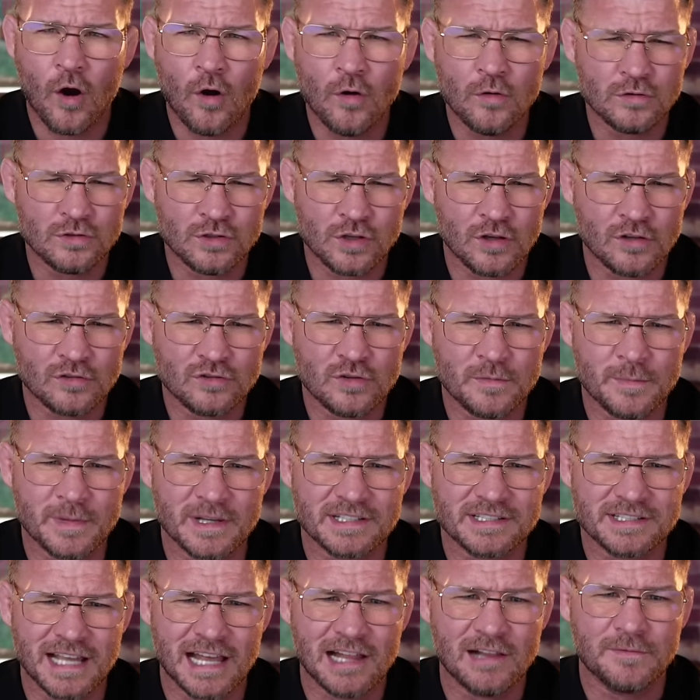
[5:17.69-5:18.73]
also end. Also to
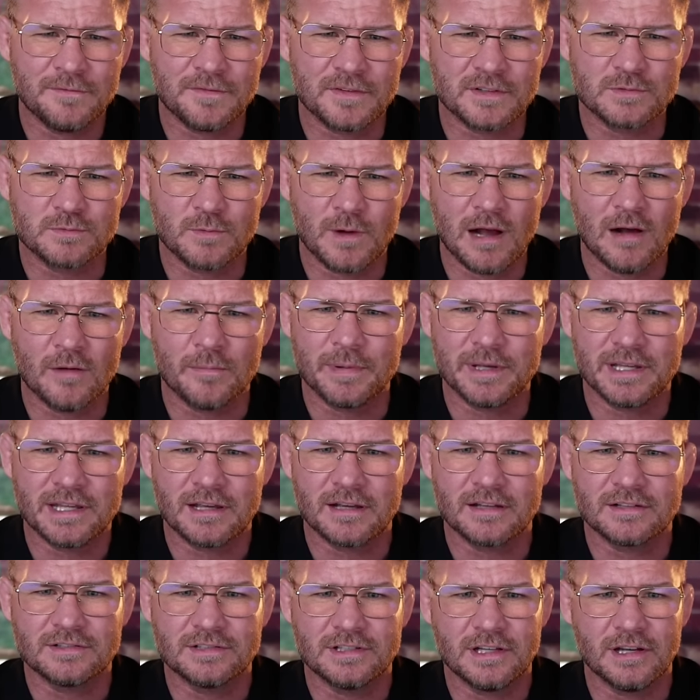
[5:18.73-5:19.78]
myself as well,
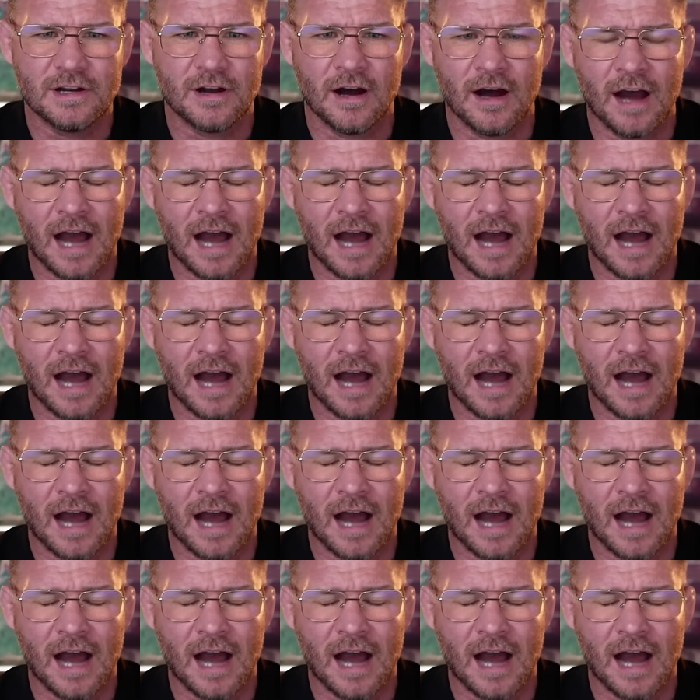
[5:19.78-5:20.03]
because, you know,